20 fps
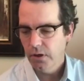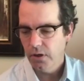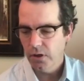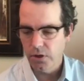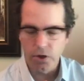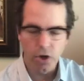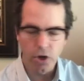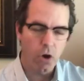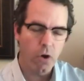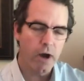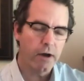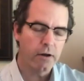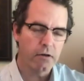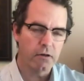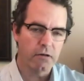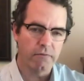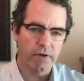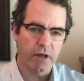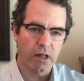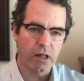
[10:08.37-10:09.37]
know how to
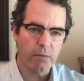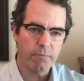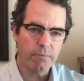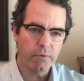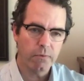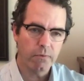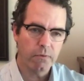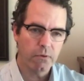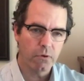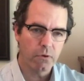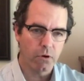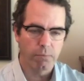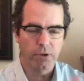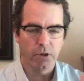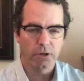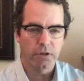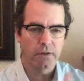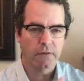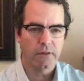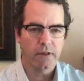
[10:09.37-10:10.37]
develop or
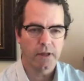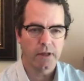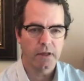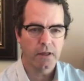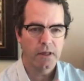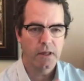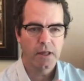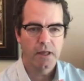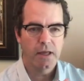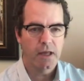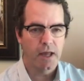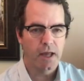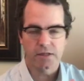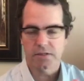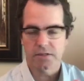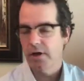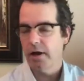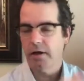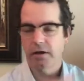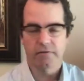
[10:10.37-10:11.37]
build anything, it's
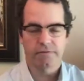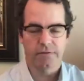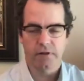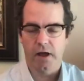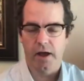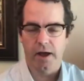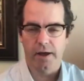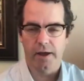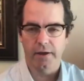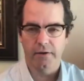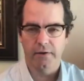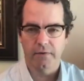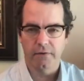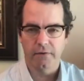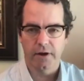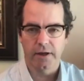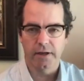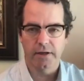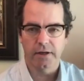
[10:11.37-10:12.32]
not going to fly, right?